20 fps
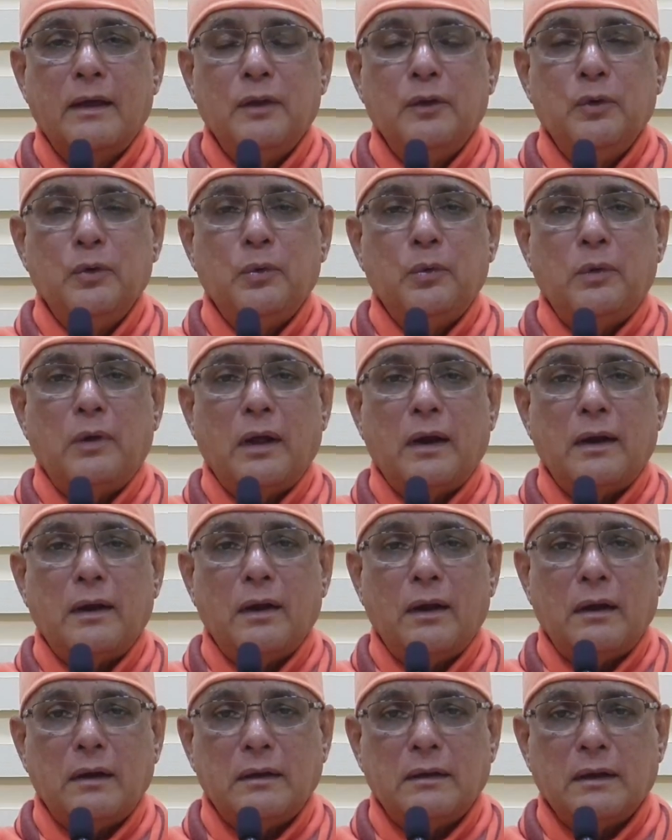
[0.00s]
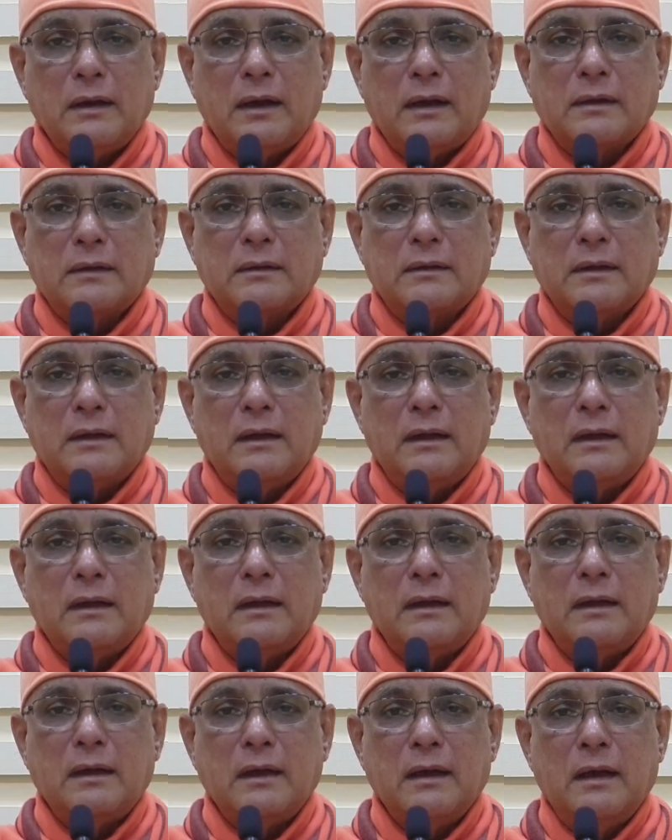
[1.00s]
You are not the karta,
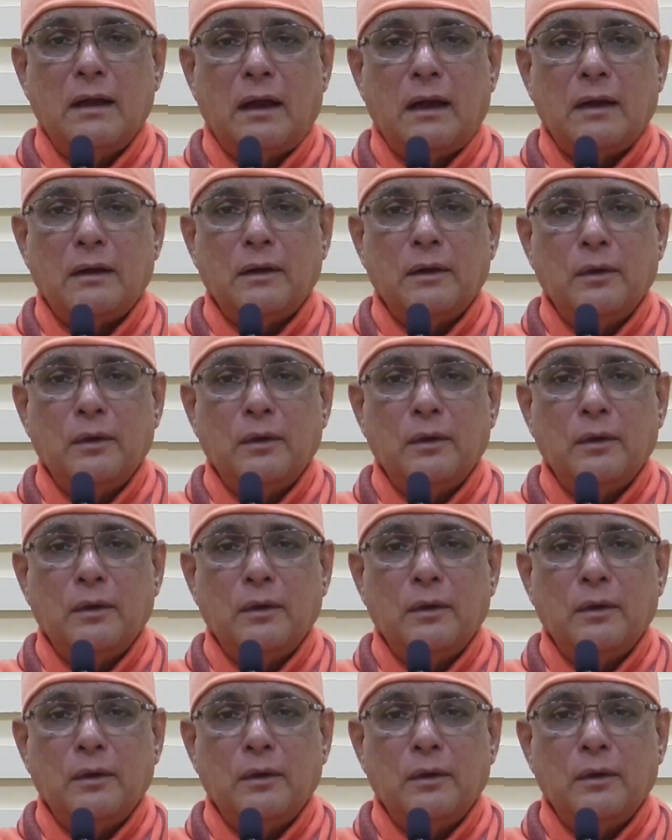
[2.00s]
God